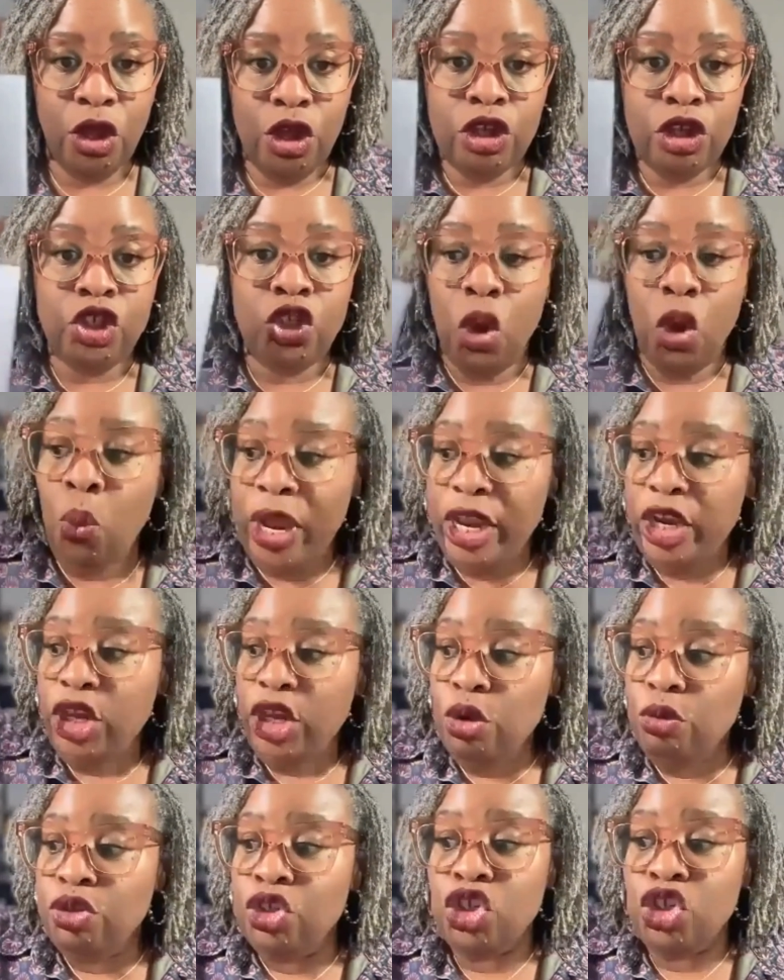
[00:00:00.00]
So when
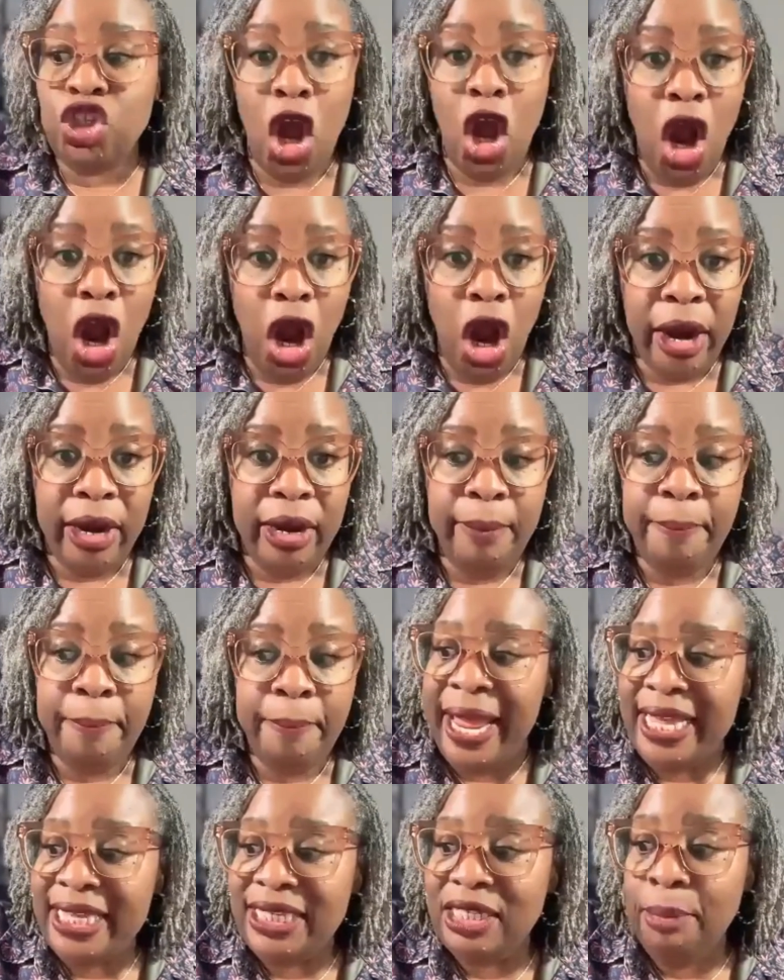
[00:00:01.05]
you start
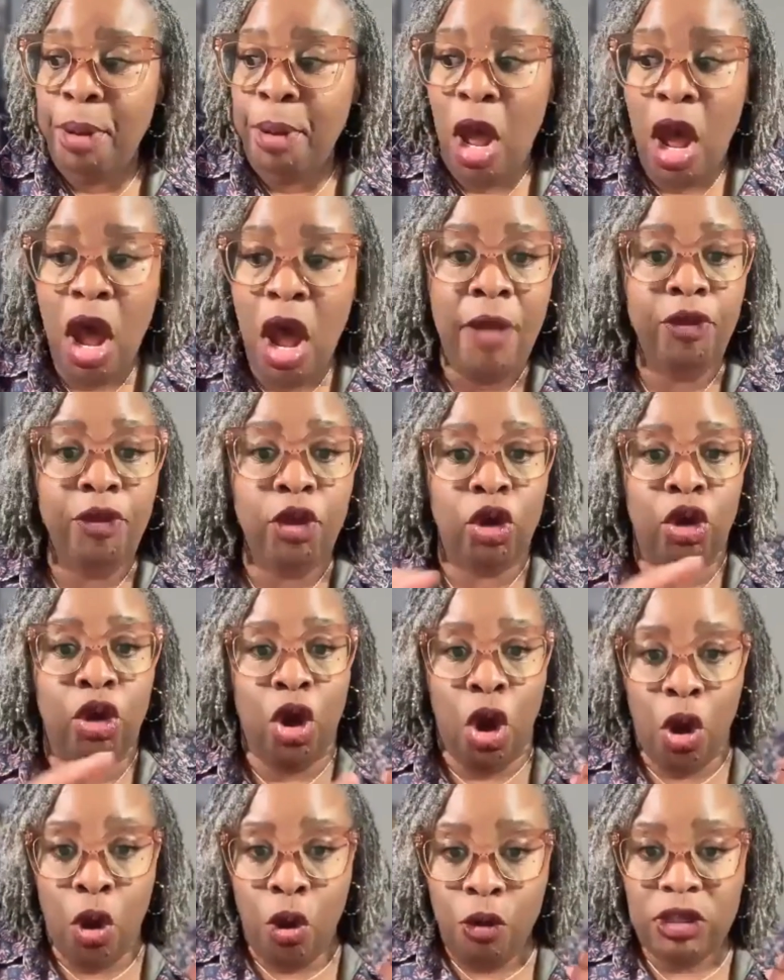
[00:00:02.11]
based upon the
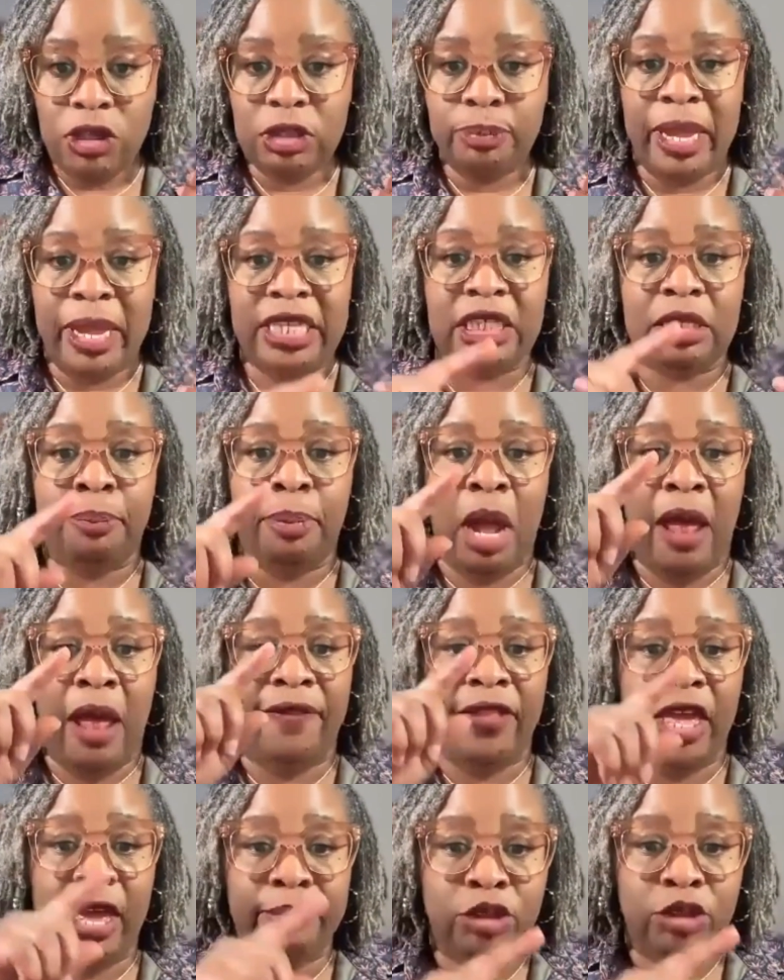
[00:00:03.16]
goals, based upon
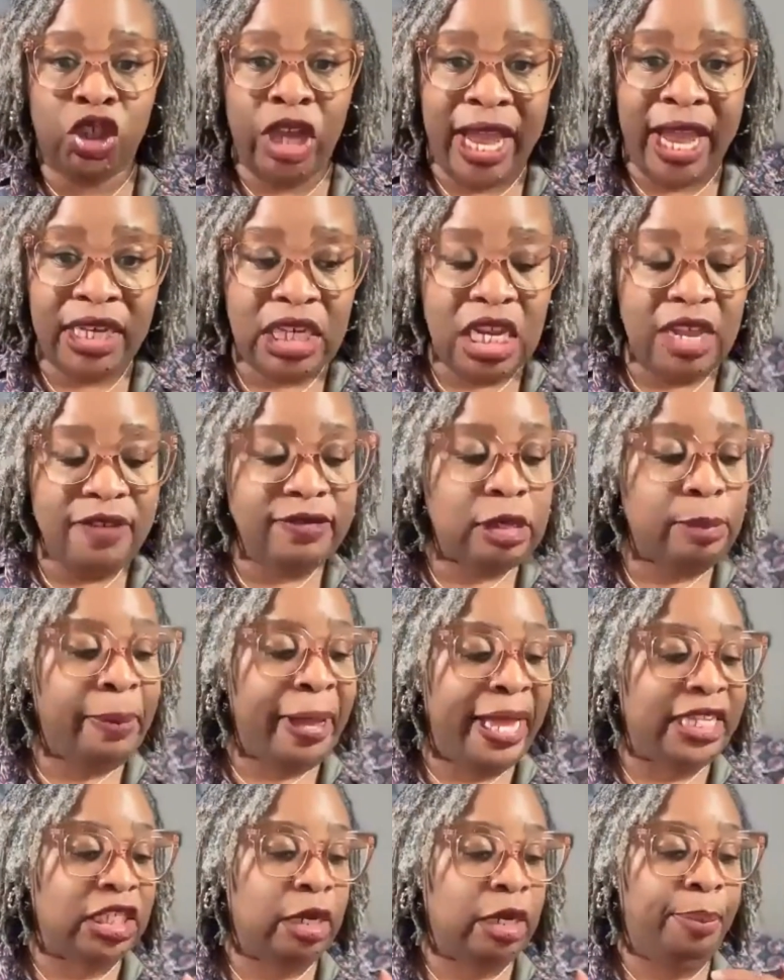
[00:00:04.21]
the objectives,
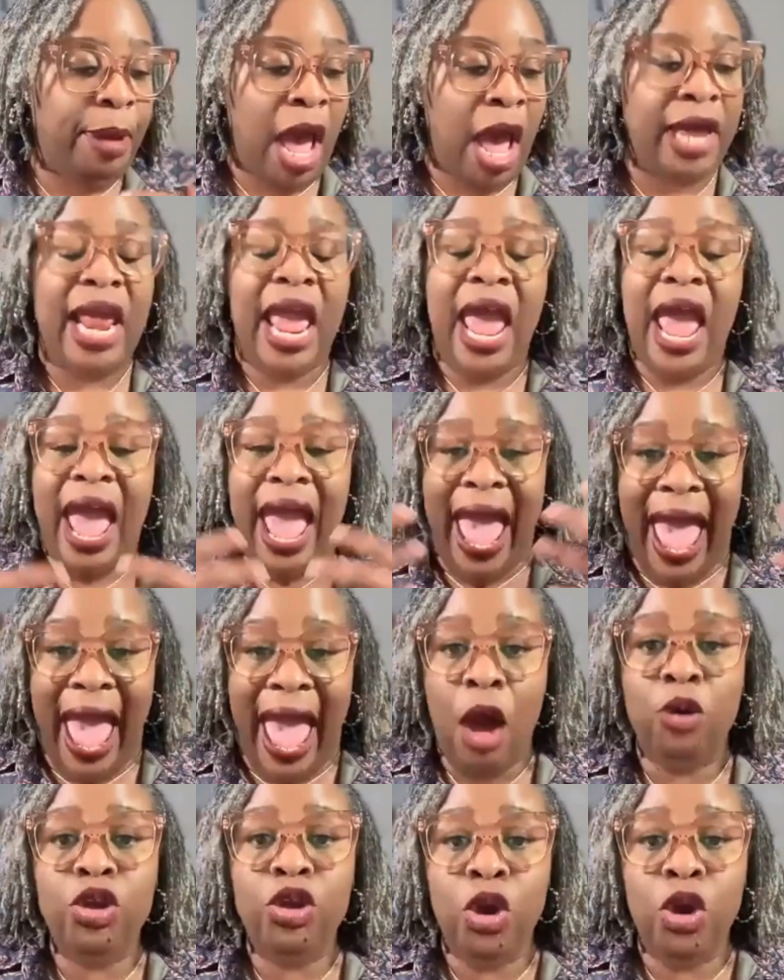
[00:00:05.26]
based upon
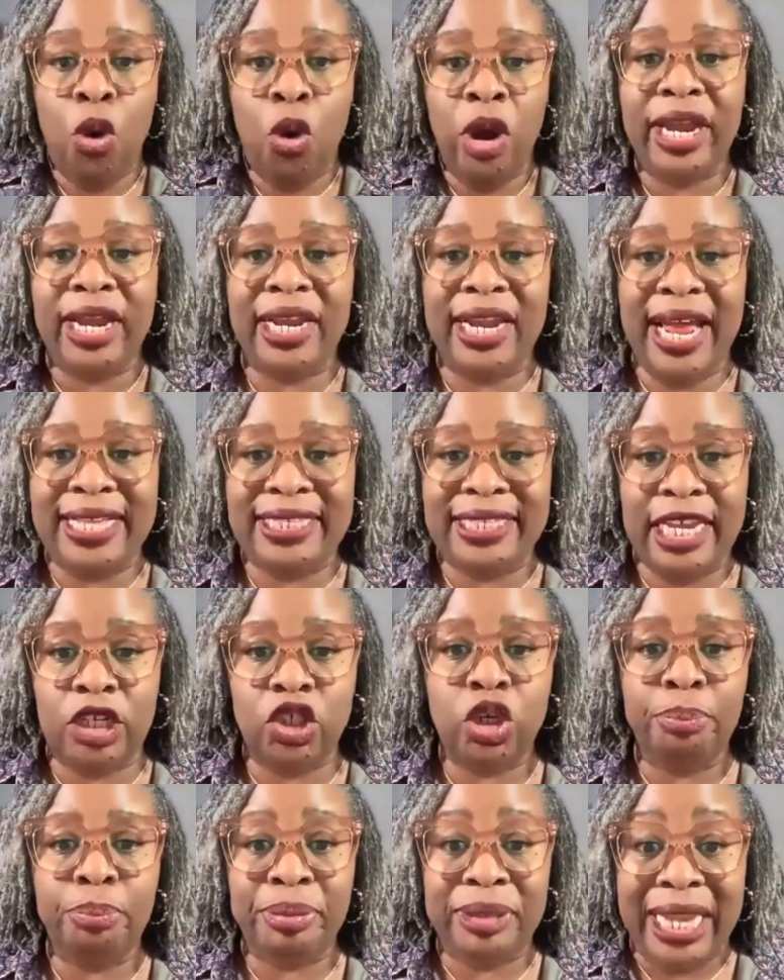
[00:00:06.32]
how your
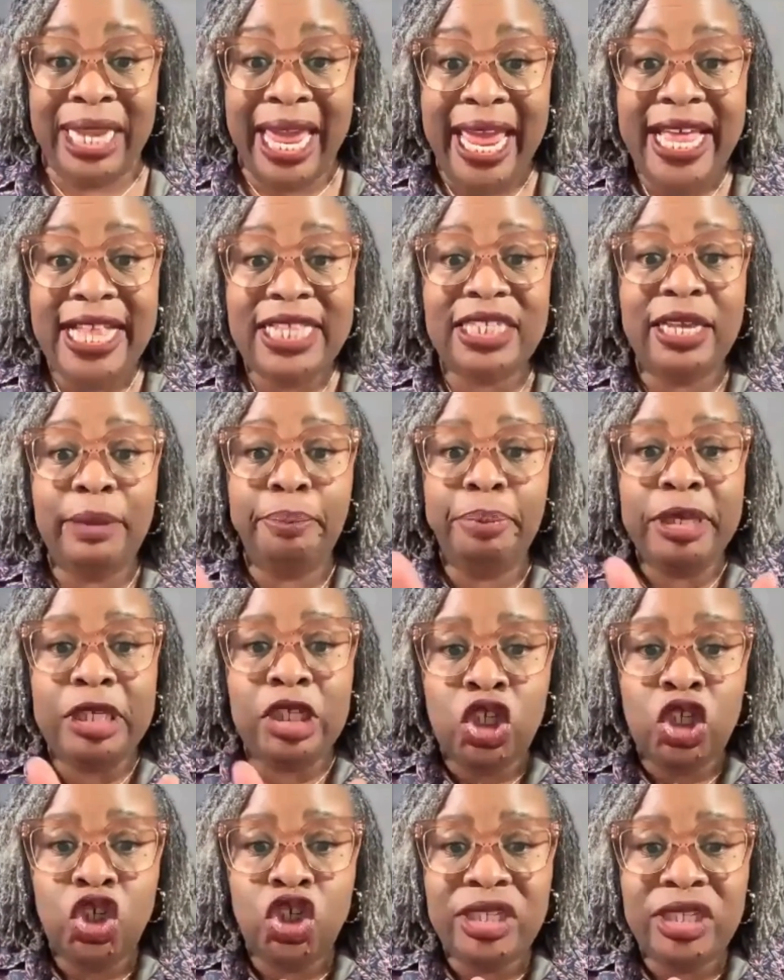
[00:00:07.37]
organization plans and
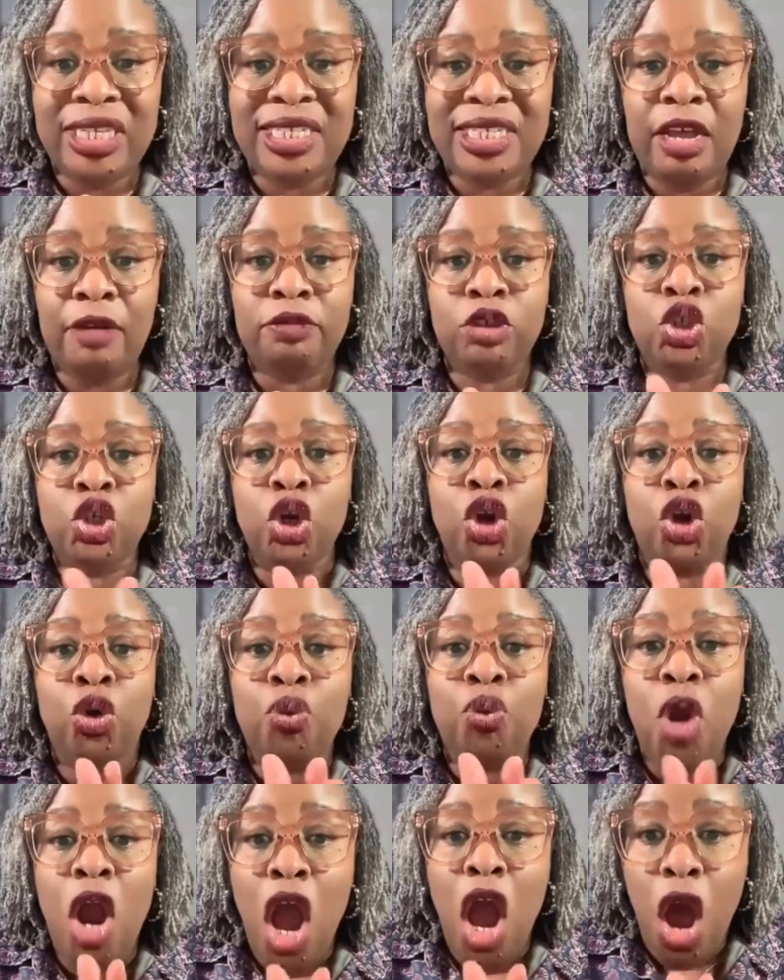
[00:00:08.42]
positions itself to
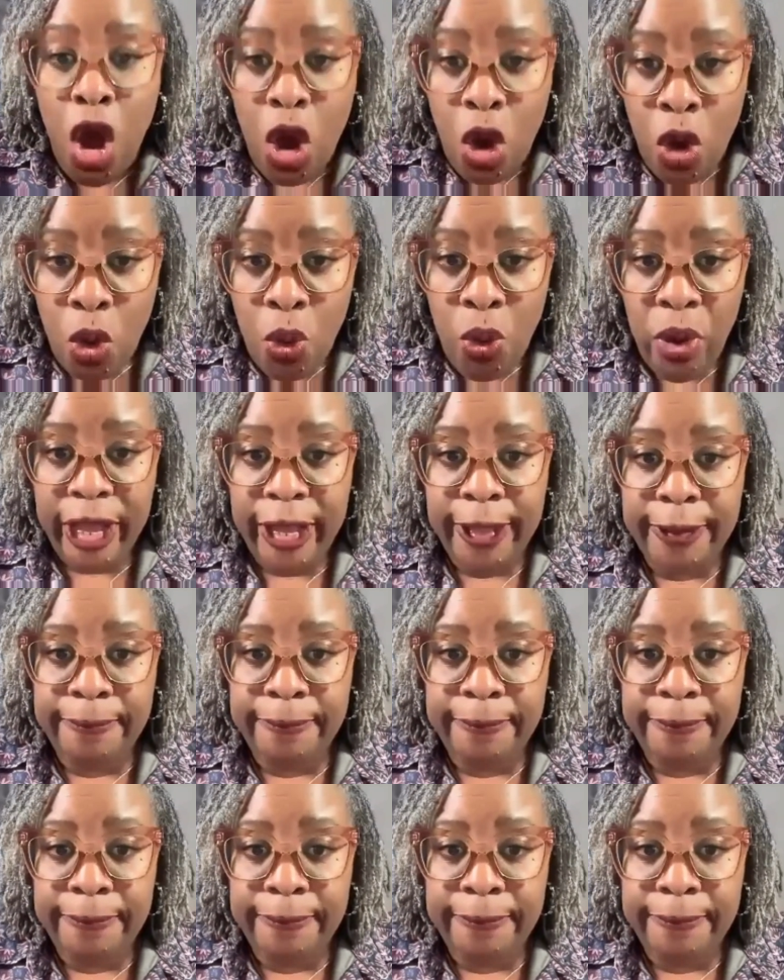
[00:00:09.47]
grow,